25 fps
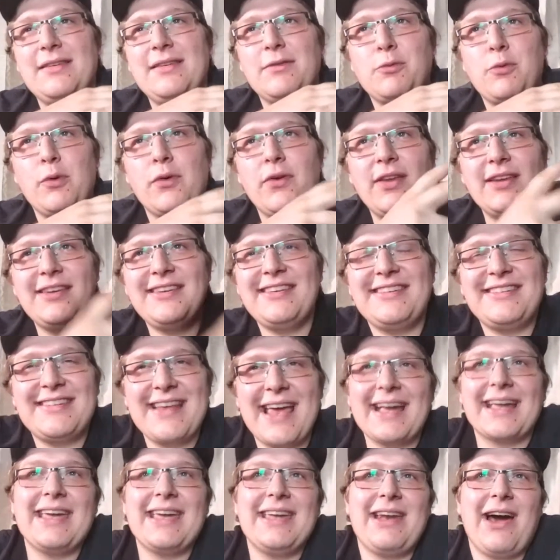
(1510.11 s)
we're the
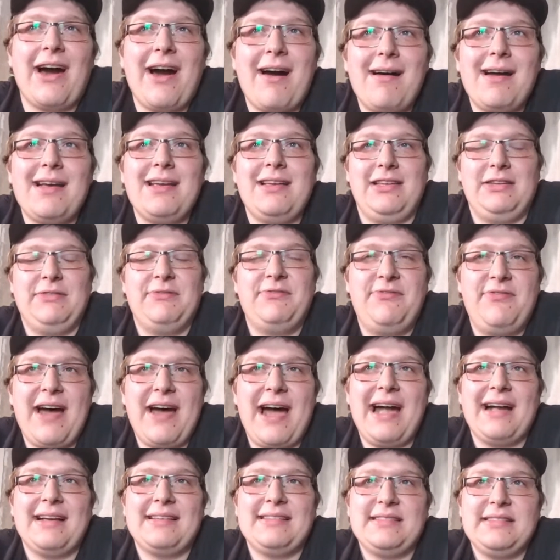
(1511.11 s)
second highest
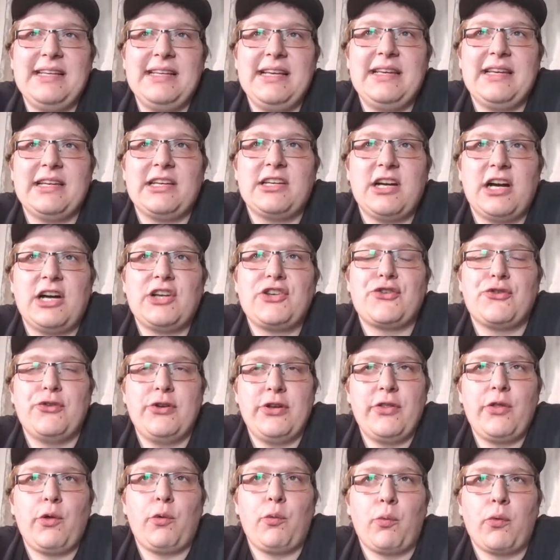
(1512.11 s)
vaccinated country
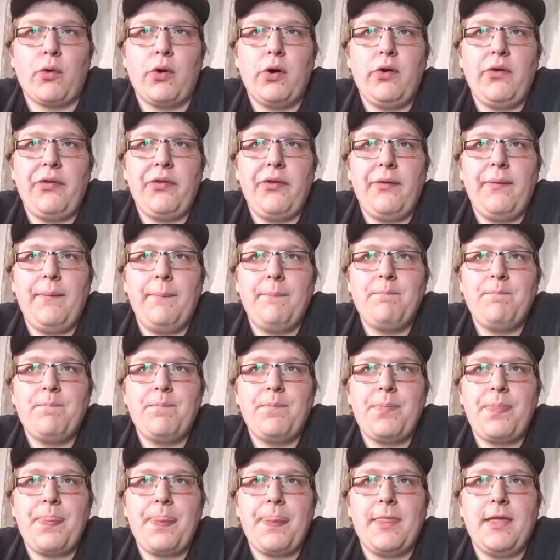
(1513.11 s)
in the world.
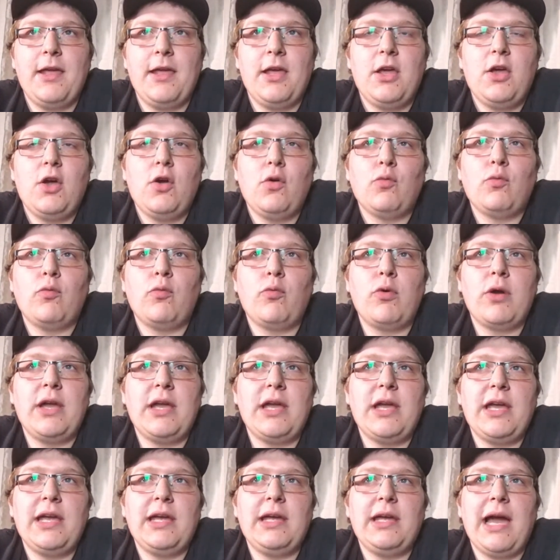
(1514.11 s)

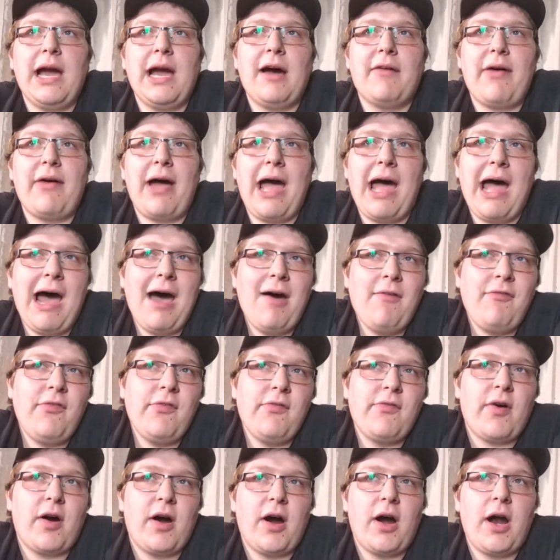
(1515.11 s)
We have half
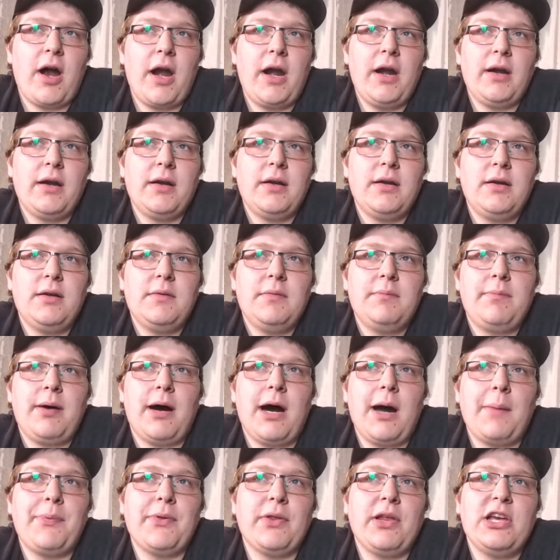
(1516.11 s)
of our
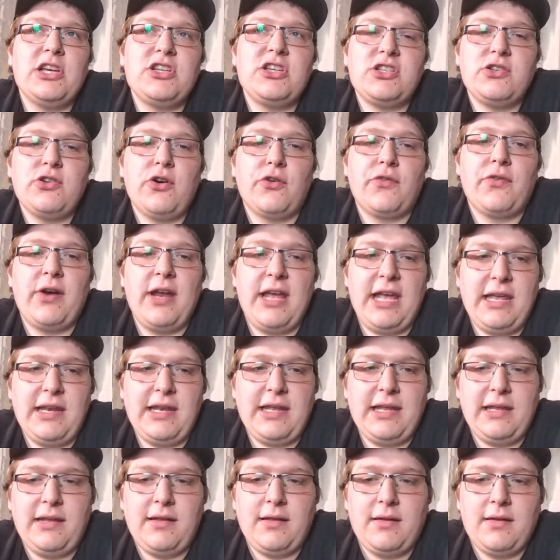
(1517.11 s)
population over
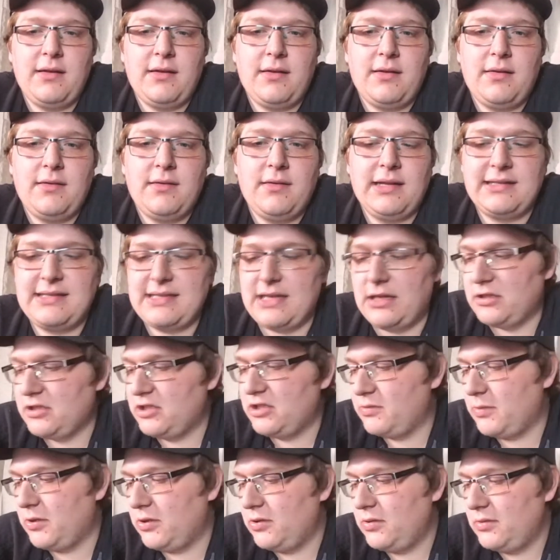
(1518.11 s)
80 that's
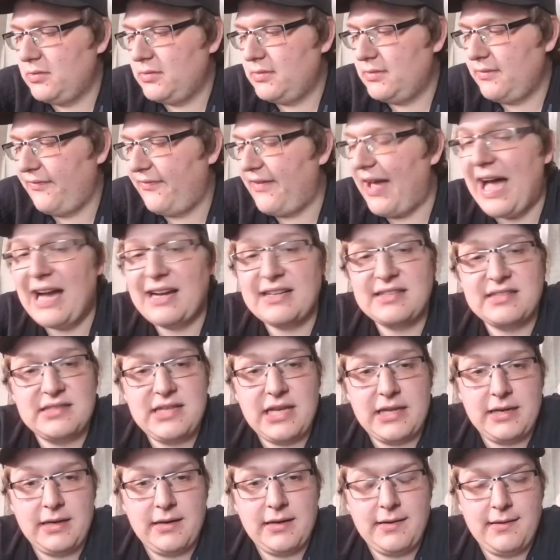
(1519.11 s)
eligible
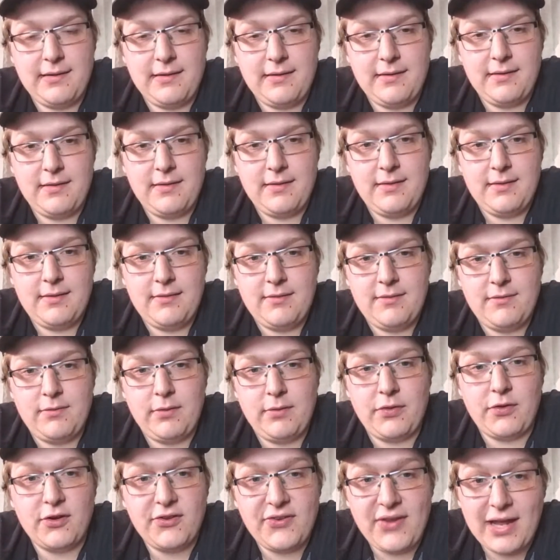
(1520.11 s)
vaccinated
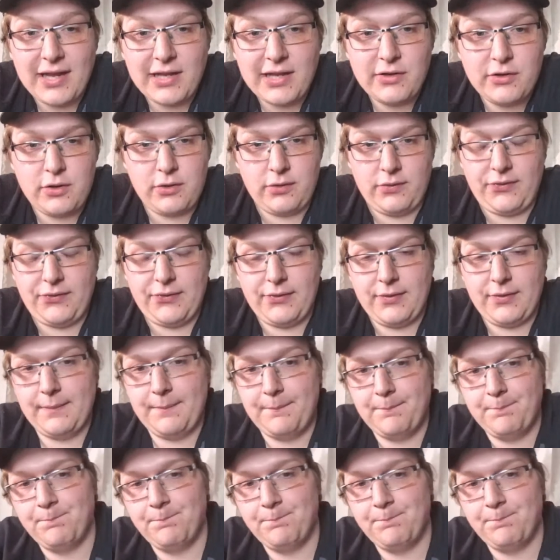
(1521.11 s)
with their second dose.